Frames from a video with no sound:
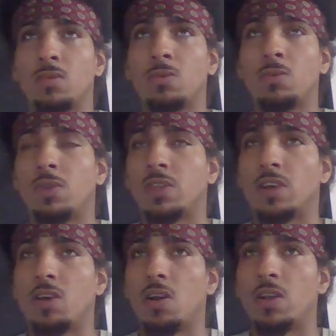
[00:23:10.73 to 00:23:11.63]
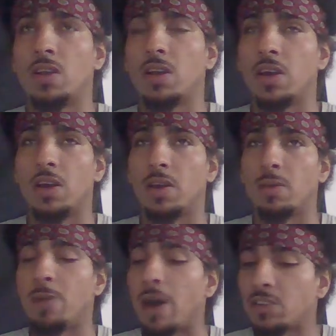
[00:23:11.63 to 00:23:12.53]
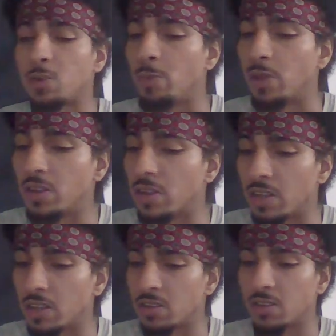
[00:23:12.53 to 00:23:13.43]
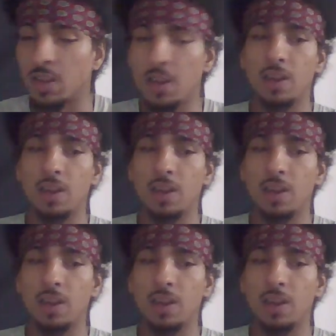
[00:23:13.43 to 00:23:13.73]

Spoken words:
what do they call it? Possibilities